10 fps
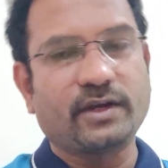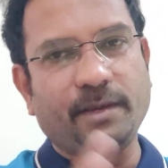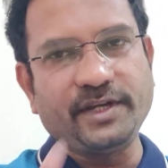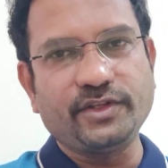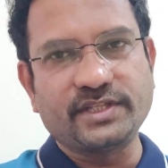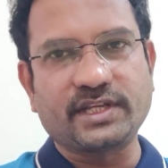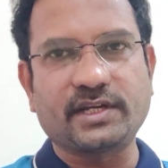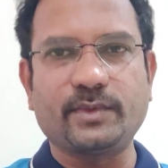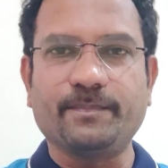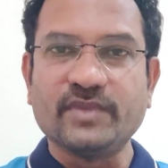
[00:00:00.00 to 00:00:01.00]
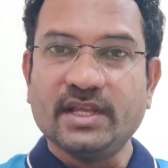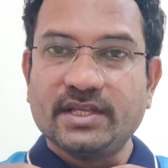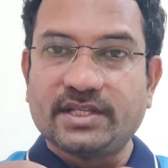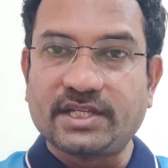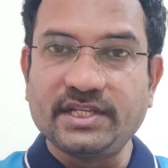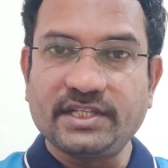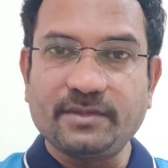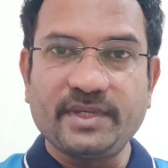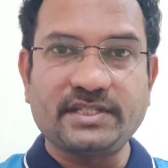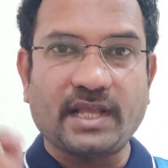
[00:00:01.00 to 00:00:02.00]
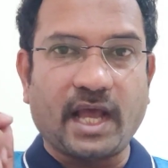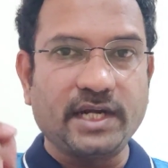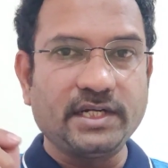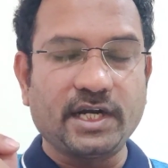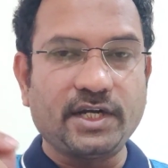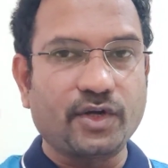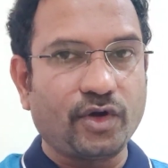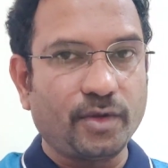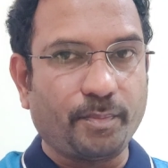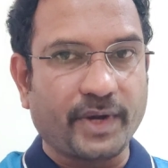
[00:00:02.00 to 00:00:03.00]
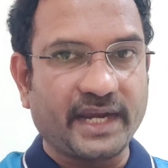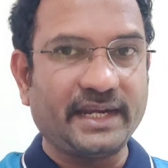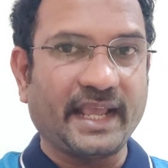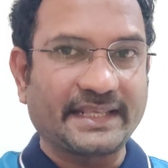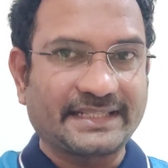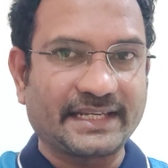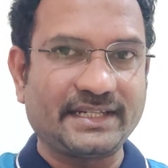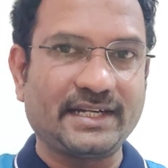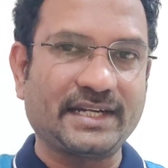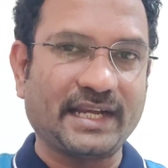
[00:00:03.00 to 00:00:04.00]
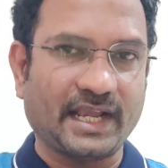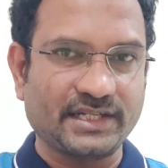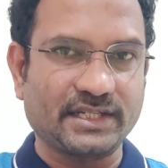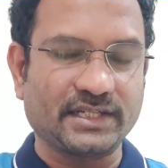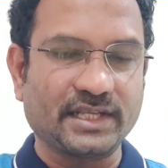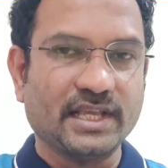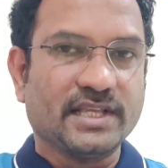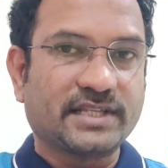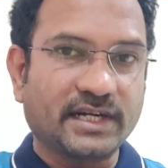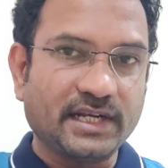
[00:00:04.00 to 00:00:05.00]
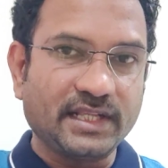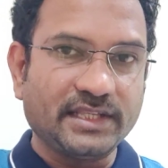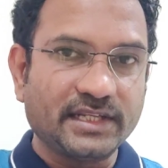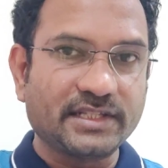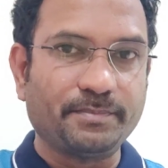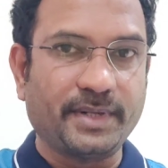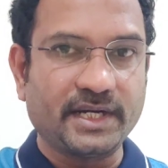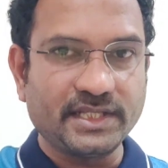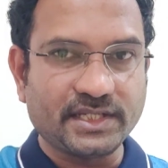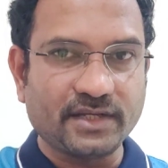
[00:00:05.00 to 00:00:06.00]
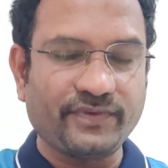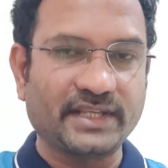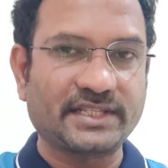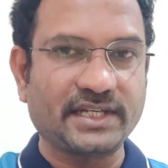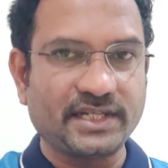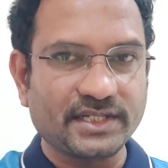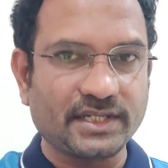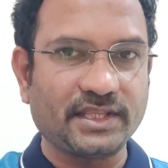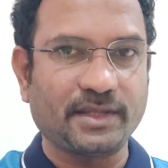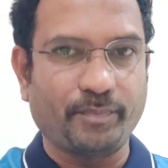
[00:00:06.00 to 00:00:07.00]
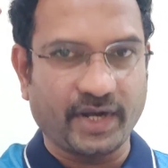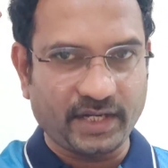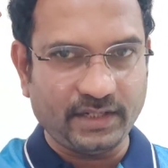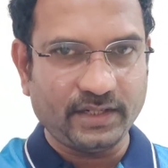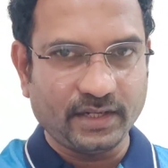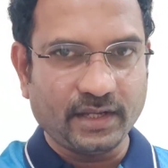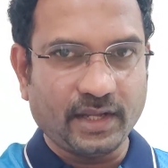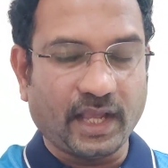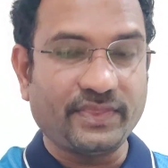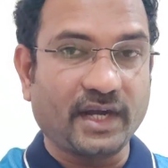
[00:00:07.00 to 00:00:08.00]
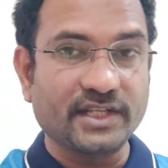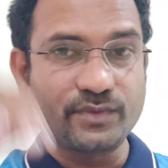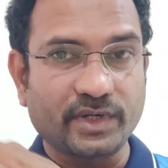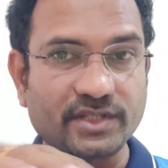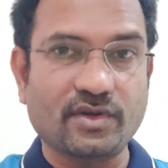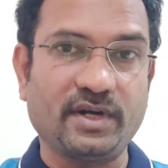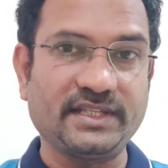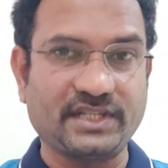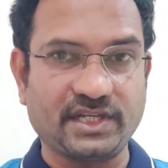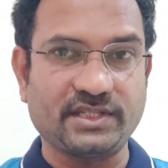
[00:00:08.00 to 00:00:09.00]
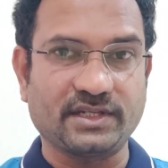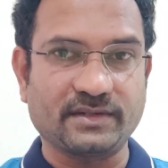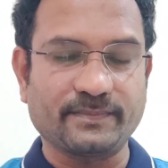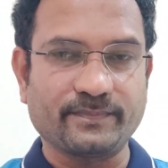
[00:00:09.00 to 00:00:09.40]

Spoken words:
Coming to the second one, seizure means uncontrolled brain excitatory action. Suddenly there is a burst of excitation in the brain, and that is what is called as seizure.